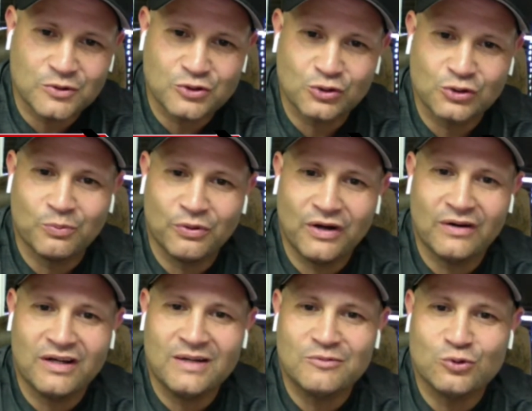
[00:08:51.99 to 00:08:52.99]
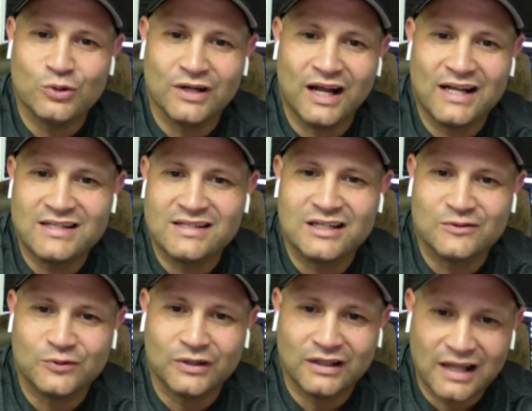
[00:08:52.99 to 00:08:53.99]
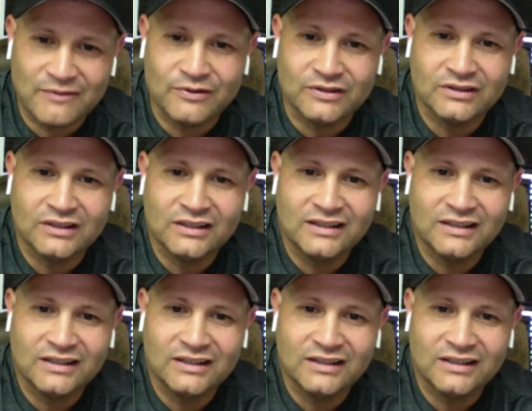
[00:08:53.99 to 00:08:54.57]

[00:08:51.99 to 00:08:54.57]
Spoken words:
but you're comparing him to a guy 6'11".